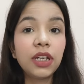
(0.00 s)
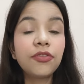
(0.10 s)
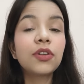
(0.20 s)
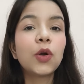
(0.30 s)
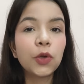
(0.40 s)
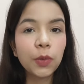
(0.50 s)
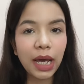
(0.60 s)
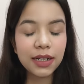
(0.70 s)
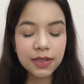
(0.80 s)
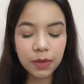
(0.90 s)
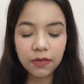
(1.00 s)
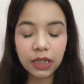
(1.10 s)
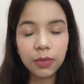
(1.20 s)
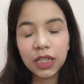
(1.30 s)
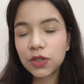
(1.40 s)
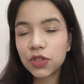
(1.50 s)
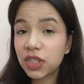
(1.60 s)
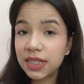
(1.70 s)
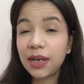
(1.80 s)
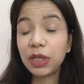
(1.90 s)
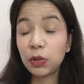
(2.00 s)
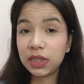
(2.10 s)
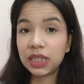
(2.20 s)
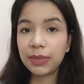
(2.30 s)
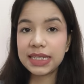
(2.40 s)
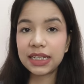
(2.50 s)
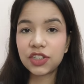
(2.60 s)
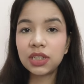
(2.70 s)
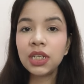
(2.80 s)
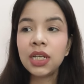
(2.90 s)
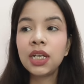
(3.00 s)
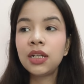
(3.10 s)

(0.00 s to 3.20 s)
ya fir contour palettes bhi available. So just let me know in the comment section.